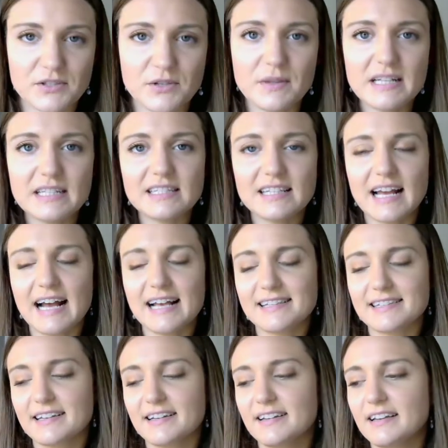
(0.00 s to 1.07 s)
let's
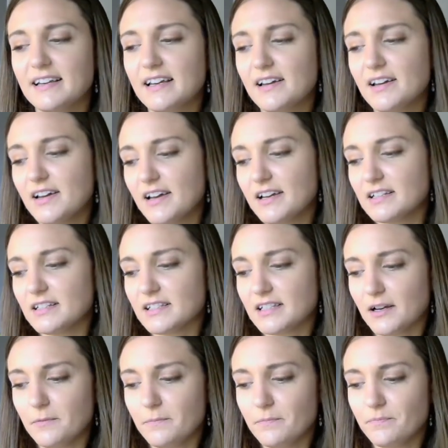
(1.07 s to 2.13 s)
ask
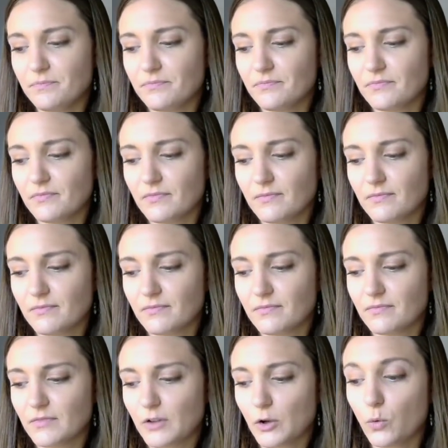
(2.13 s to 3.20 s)
some
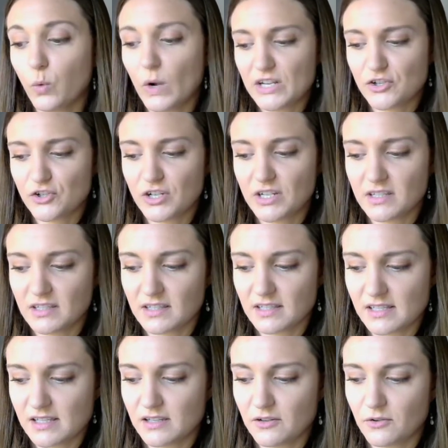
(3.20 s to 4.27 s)
questions
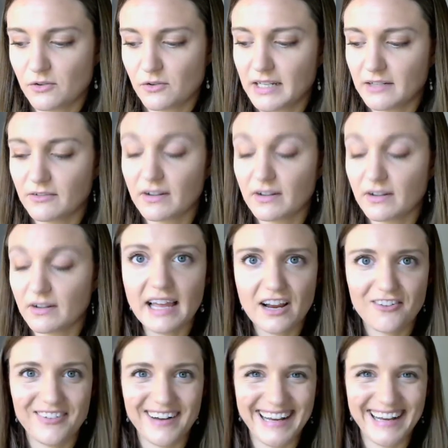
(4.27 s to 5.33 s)
to kind of
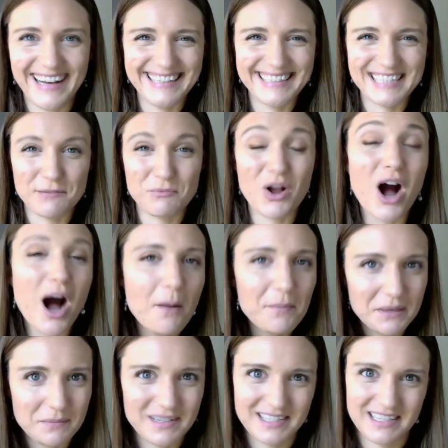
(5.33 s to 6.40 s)
clarify some
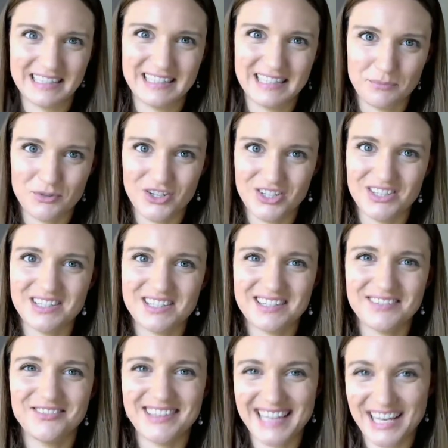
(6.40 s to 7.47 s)
common misconceptions
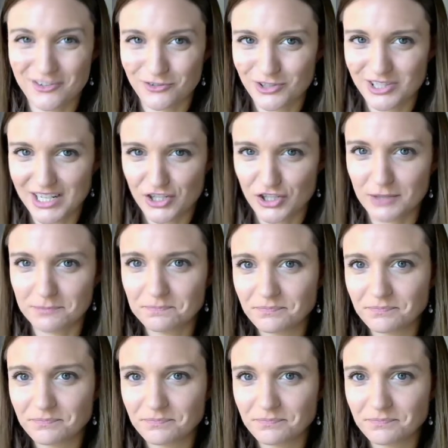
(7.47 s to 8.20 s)
with natural selection.